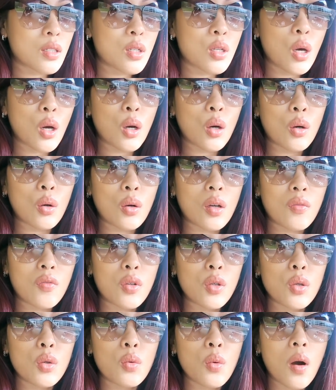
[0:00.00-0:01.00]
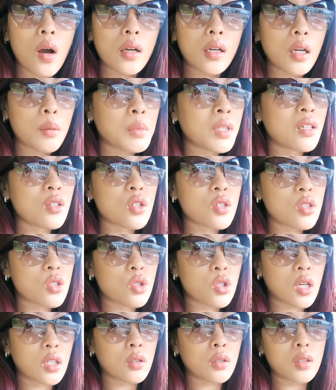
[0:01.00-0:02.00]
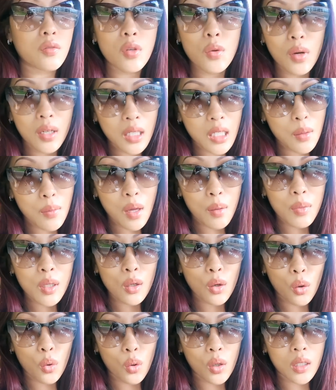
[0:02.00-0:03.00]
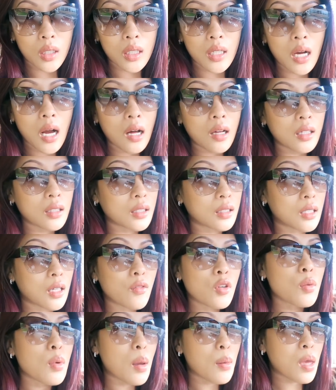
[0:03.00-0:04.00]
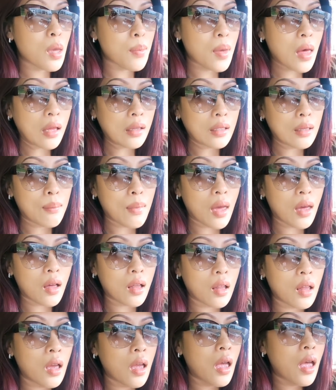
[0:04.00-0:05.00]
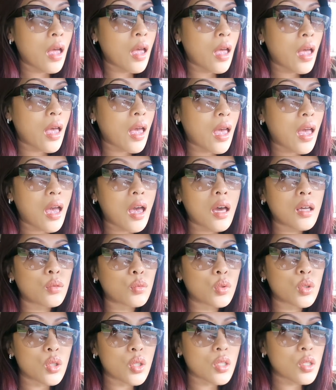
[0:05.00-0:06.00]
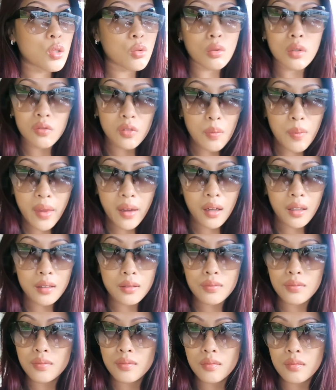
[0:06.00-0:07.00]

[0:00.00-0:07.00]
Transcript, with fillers: So if you want, I mean, just in general, if you want to email me your order, I'll give you my PayPal email and we'll just do it from there.